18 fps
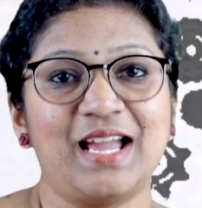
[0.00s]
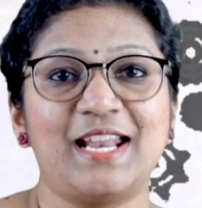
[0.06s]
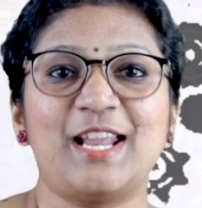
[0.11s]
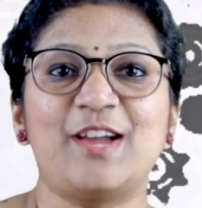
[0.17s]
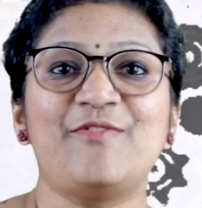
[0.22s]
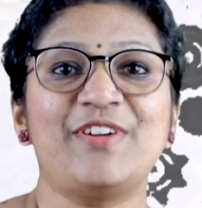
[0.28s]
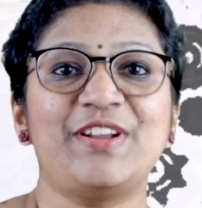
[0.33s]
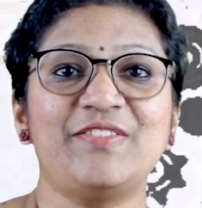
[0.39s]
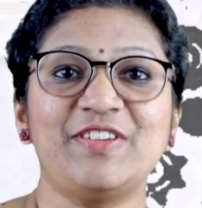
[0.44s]

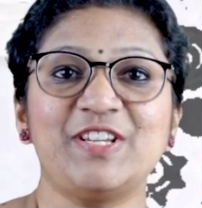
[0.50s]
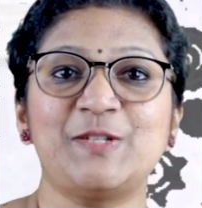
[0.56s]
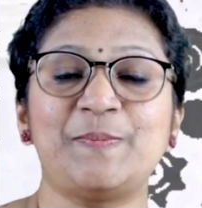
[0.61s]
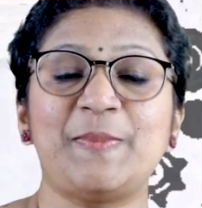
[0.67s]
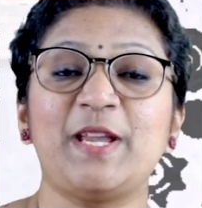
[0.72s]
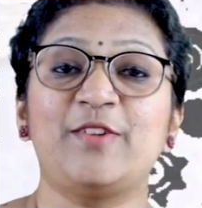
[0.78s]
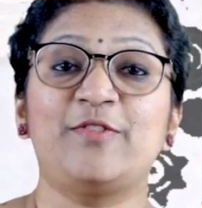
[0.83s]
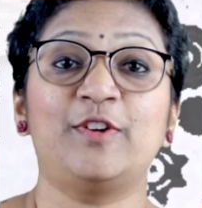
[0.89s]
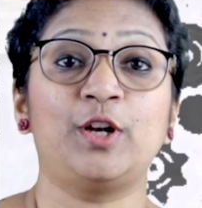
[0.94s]
Now, when we
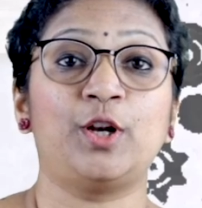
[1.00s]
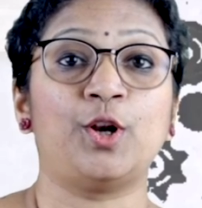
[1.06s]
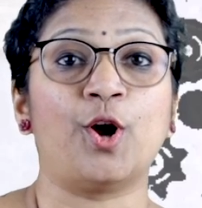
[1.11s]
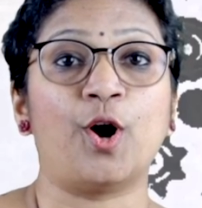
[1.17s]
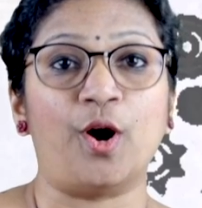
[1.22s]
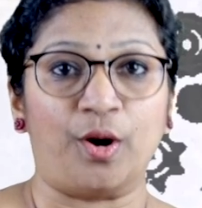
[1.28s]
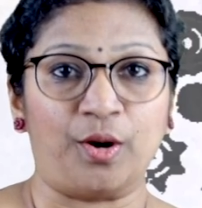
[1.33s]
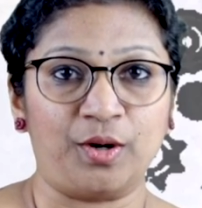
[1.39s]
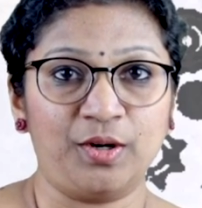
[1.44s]
speak for
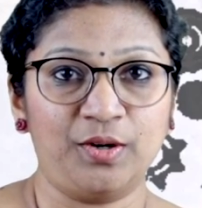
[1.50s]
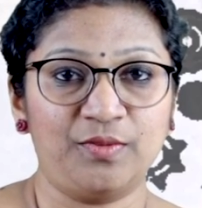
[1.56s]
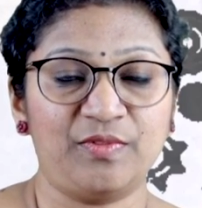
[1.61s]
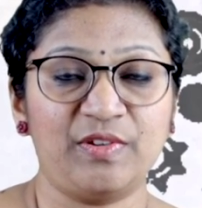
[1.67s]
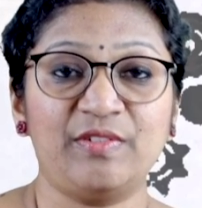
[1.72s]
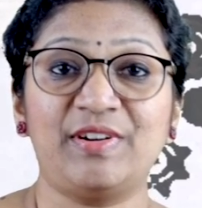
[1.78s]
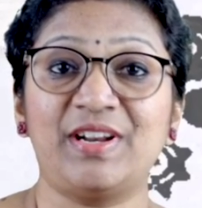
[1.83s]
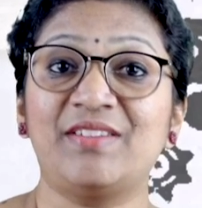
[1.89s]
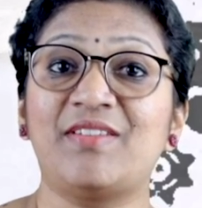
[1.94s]
long,
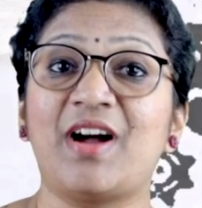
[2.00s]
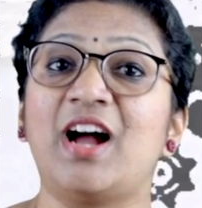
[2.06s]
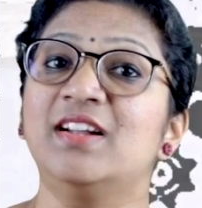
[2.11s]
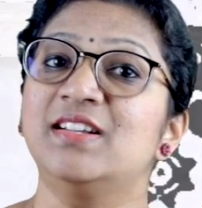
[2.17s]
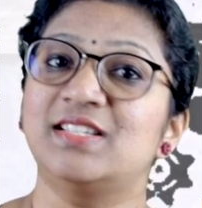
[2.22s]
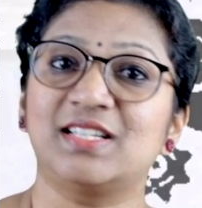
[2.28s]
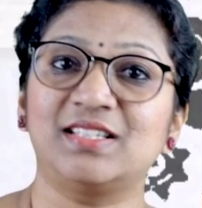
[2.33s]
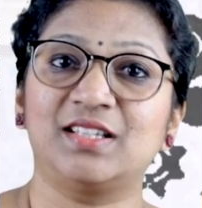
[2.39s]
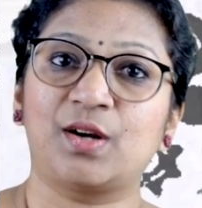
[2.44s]
we would have
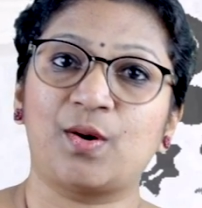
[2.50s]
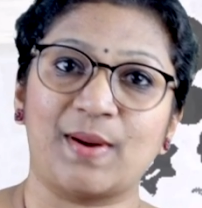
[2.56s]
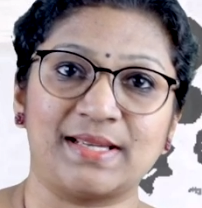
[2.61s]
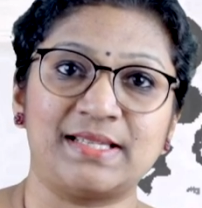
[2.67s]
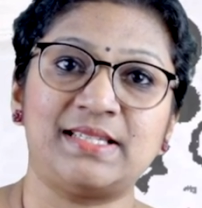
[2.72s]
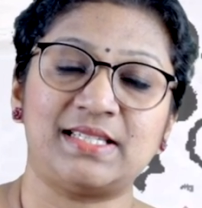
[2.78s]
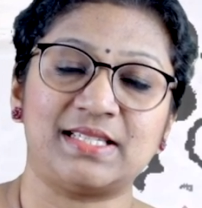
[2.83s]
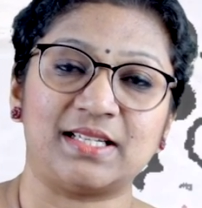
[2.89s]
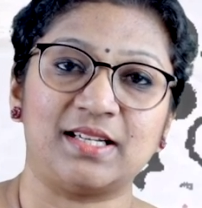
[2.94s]
answered the
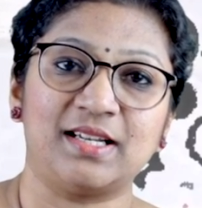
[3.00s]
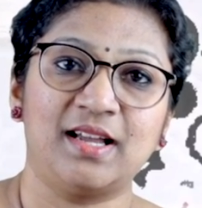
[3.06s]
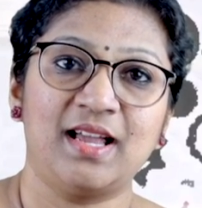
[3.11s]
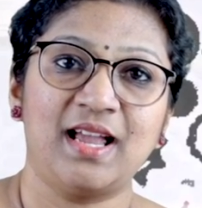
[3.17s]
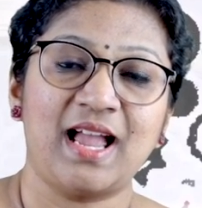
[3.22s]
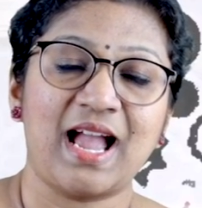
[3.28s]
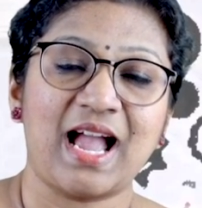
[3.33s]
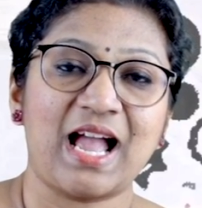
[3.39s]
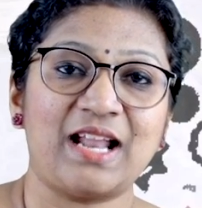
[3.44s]
question
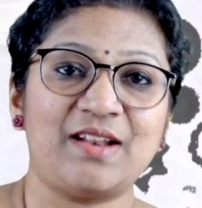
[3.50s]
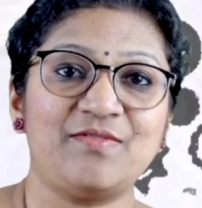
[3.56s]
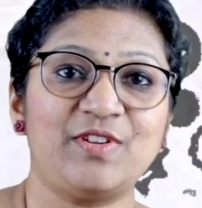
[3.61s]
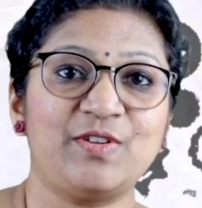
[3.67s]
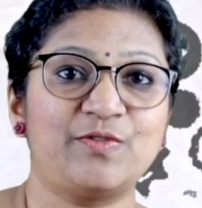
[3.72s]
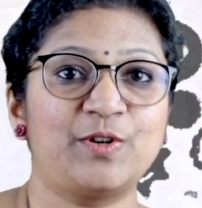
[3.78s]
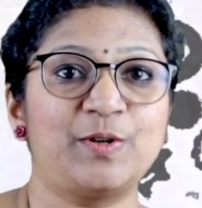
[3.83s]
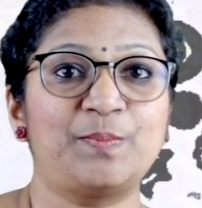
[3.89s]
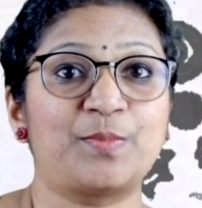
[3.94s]
and
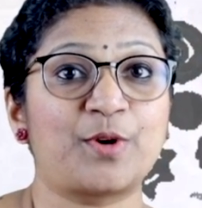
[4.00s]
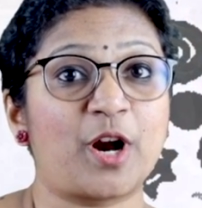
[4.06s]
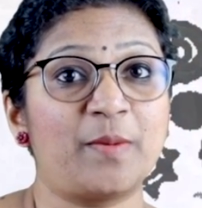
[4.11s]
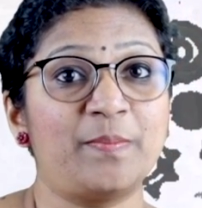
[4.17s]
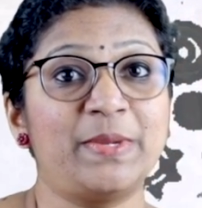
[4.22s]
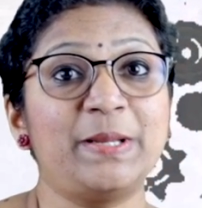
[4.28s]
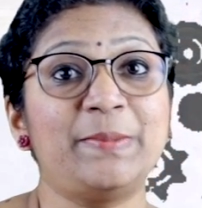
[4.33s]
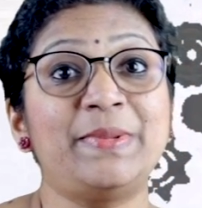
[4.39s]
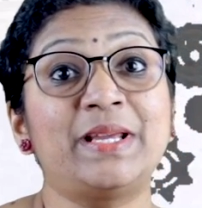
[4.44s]
we would
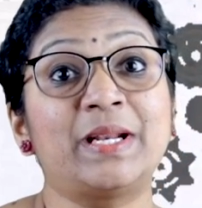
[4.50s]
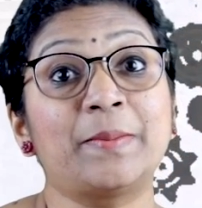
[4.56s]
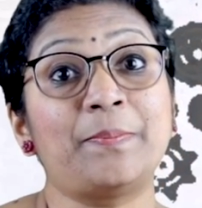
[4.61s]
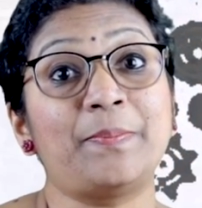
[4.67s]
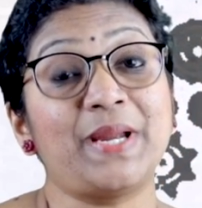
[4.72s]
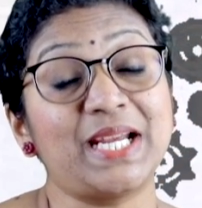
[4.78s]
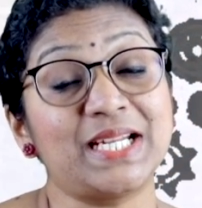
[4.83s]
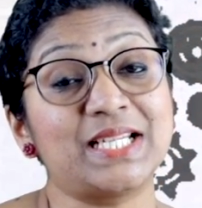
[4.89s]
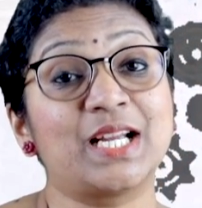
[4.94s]
probably be
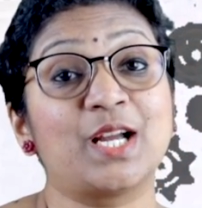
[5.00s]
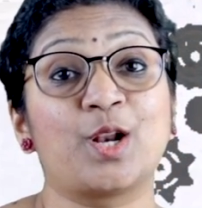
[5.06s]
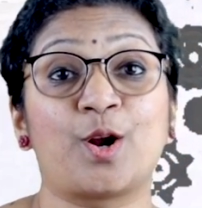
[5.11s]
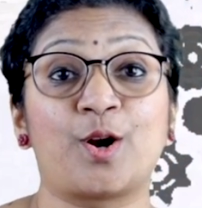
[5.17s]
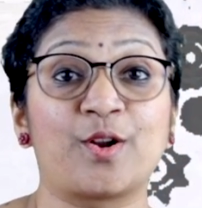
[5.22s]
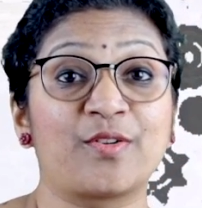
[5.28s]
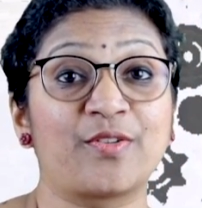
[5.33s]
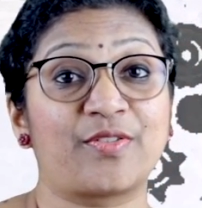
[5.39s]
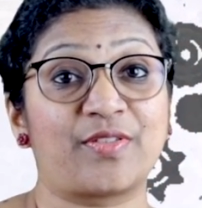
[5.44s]
repeating a
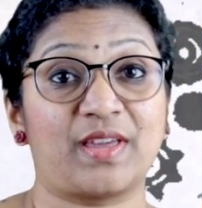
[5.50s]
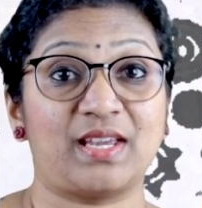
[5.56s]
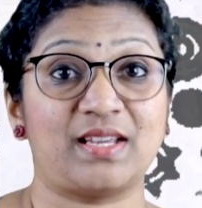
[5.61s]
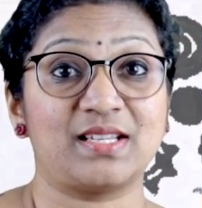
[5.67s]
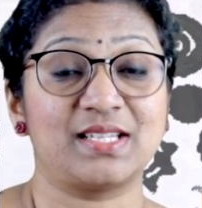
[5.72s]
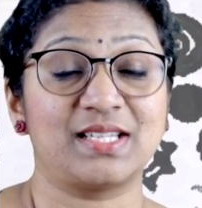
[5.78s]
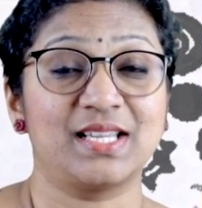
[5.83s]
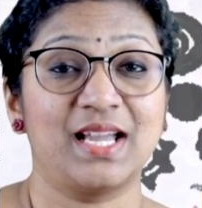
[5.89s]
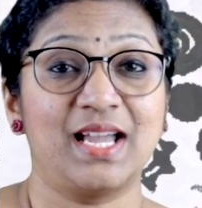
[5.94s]
lot of
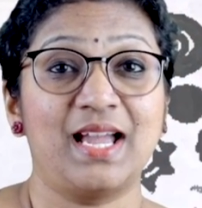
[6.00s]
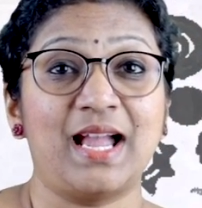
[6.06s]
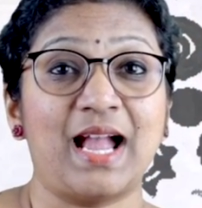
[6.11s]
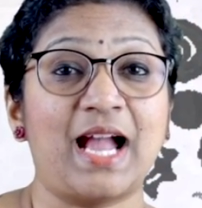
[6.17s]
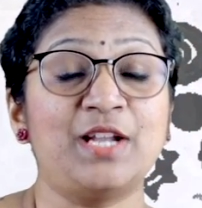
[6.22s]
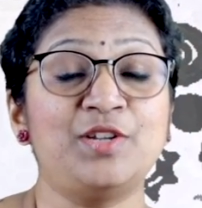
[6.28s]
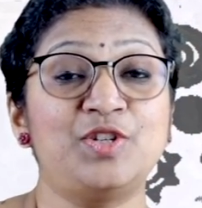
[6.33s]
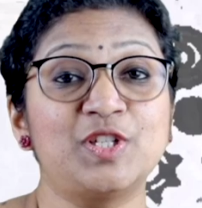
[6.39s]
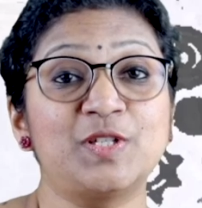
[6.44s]
things
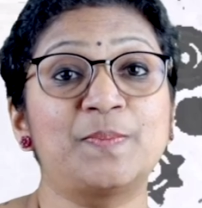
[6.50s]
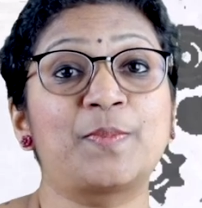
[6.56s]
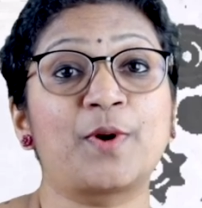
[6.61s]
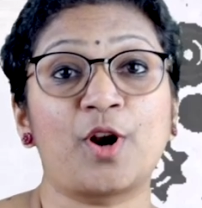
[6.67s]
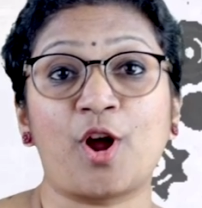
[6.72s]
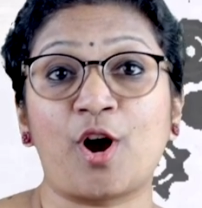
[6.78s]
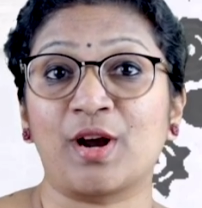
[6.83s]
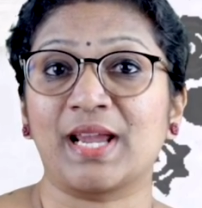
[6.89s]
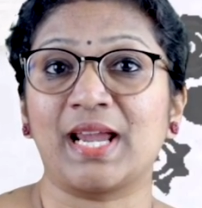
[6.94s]
and just
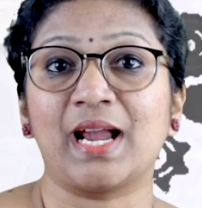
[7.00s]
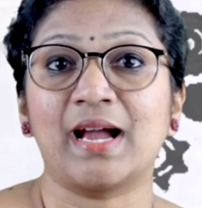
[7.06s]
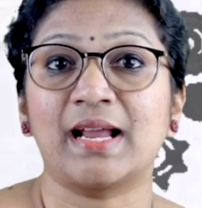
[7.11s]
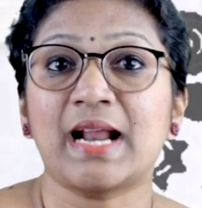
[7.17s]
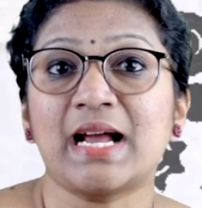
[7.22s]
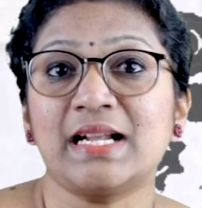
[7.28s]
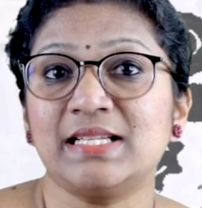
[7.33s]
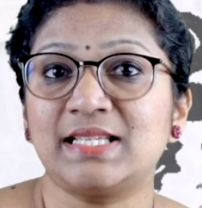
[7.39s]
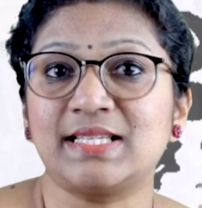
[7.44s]
prolonging our
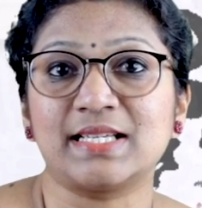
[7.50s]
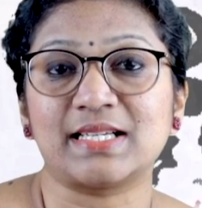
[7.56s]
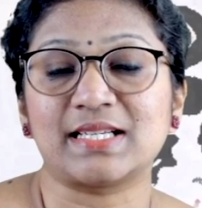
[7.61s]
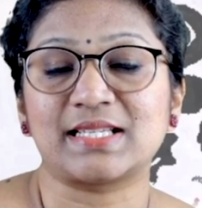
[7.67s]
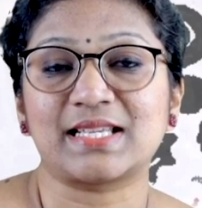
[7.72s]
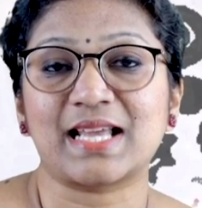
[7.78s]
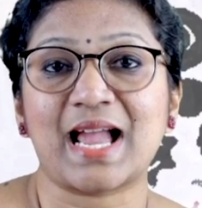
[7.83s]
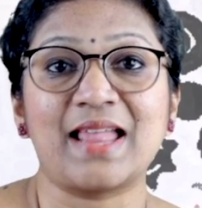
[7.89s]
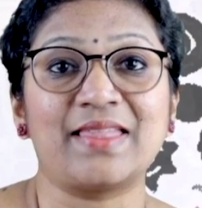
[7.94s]

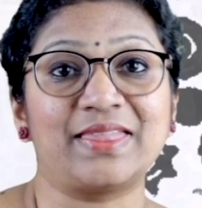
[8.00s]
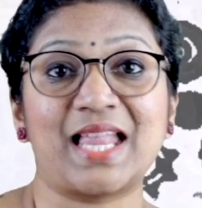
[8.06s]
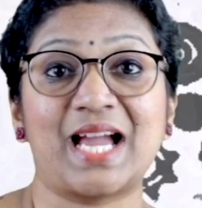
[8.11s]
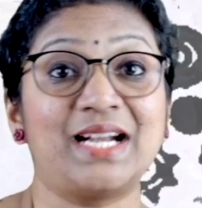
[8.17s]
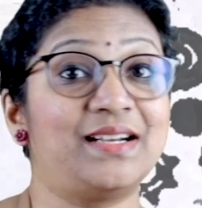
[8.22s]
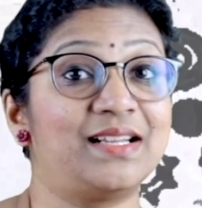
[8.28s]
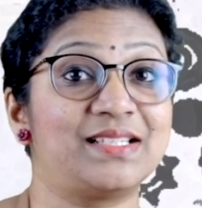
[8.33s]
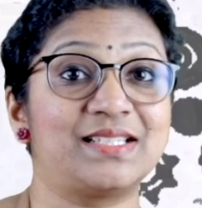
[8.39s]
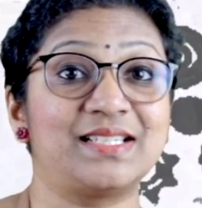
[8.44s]
answers, and
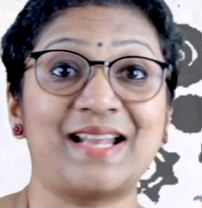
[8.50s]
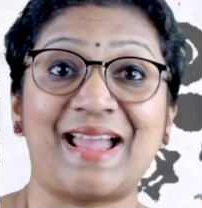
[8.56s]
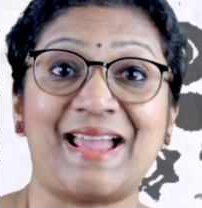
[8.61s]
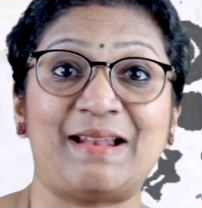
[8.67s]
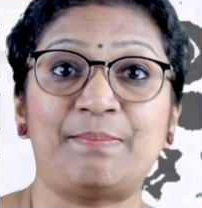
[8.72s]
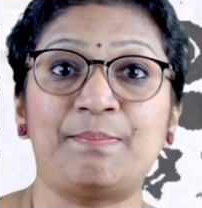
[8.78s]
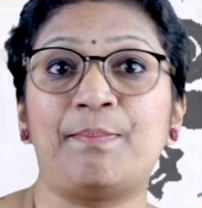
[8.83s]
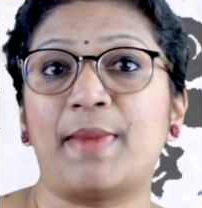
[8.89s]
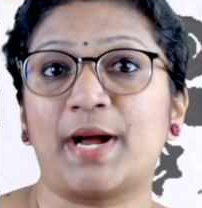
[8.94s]
that doesn't
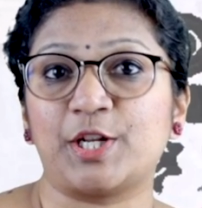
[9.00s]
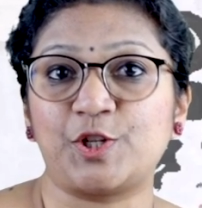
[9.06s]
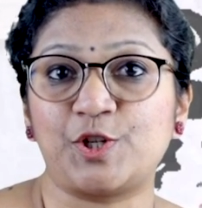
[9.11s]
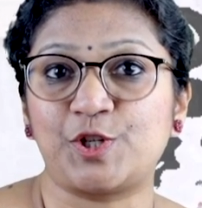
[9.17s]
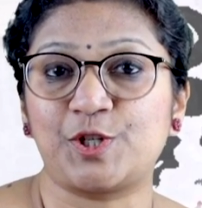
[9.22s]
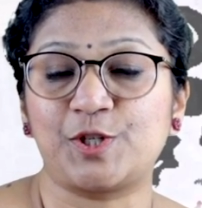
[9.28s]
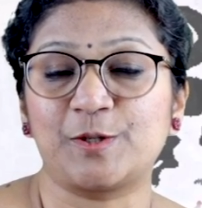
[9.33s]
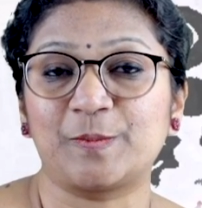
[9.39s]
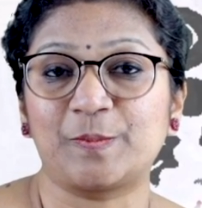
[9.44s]
help
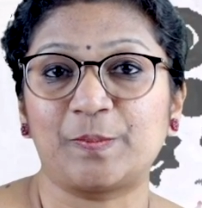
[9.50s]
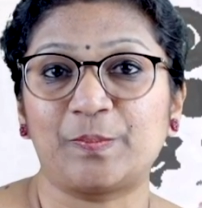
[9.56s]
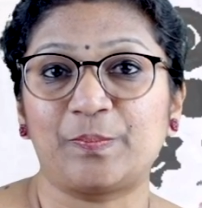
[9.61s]
much.